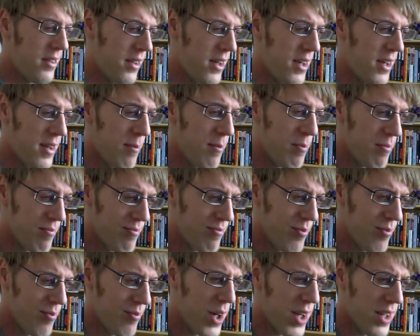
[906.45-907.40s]
I'm
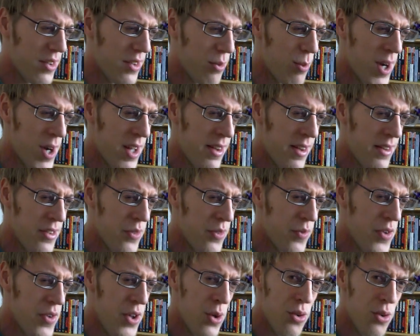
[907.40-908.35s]
quite aware that this
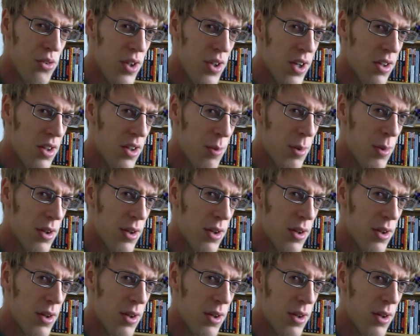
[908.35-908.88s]
video is taking